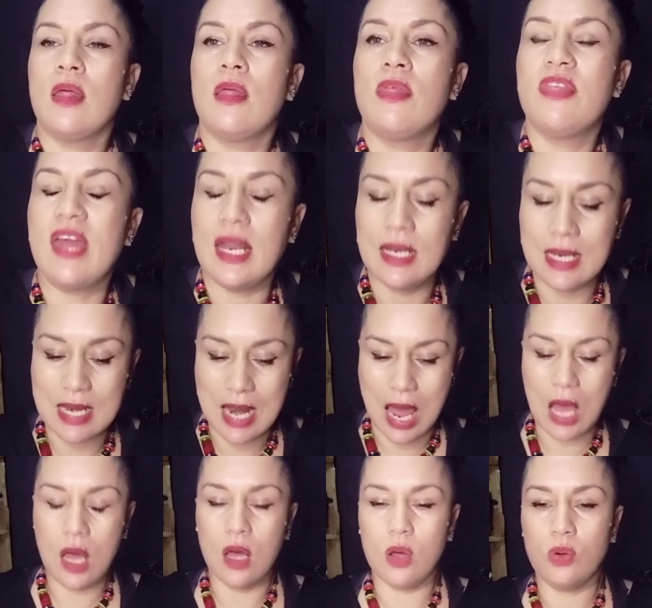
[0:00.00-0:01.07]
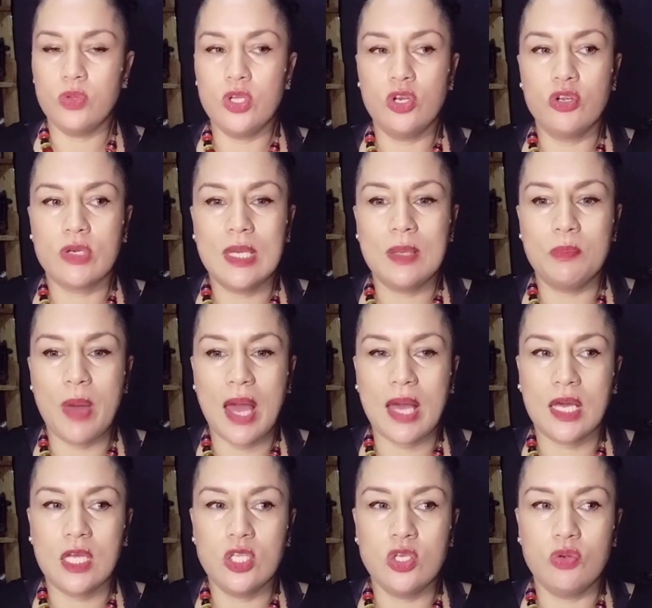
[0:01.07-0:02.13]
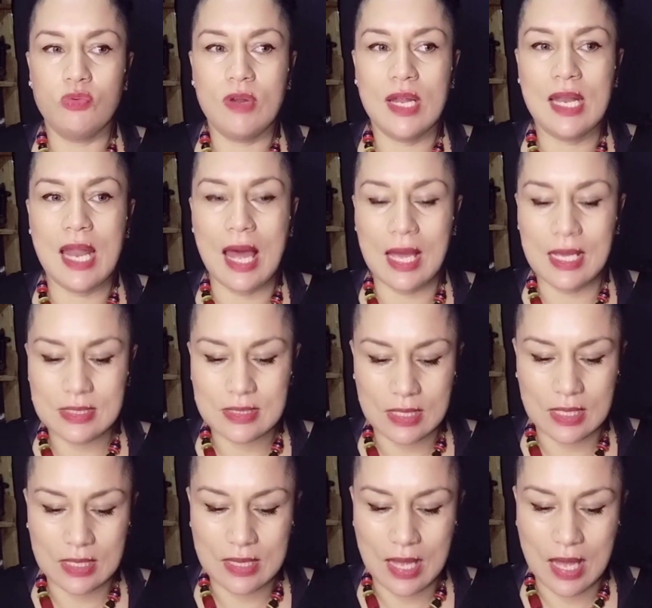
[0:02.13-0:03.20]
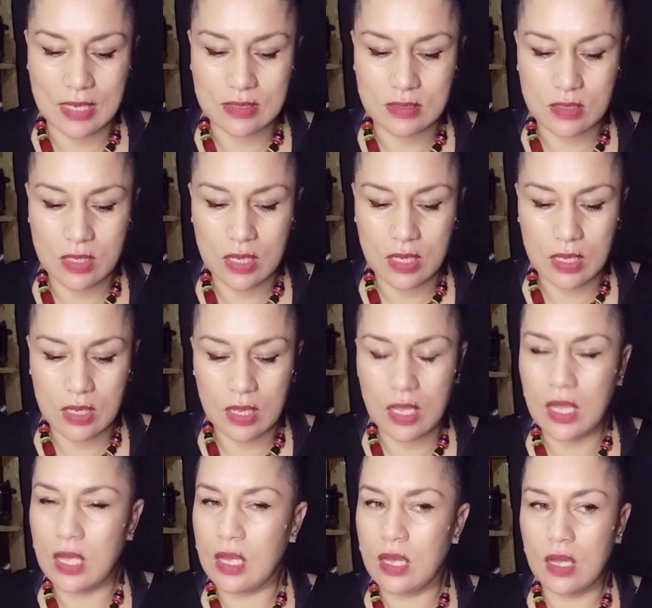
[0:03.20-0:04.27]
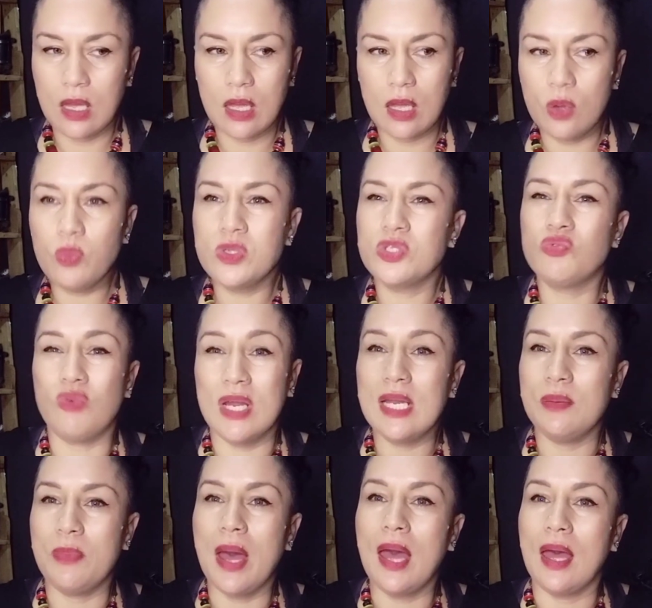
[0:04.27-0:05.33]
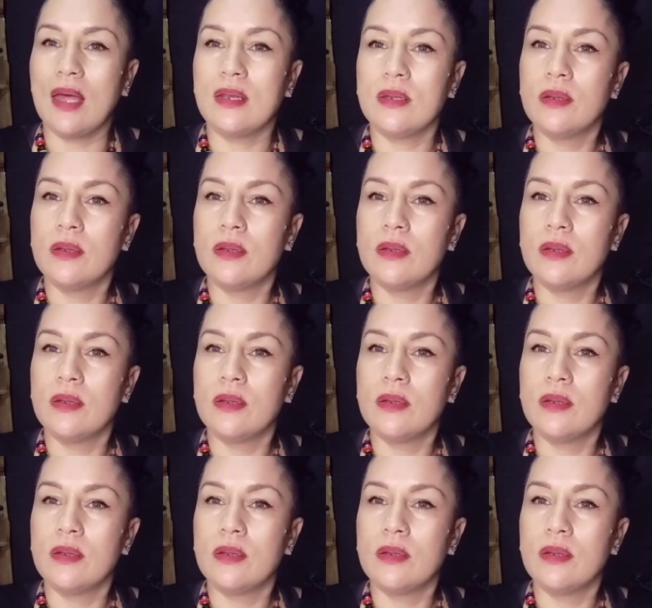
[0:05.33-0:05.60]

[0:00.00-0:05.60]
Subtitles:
then now you're looking back and you're realizing that it was really bad.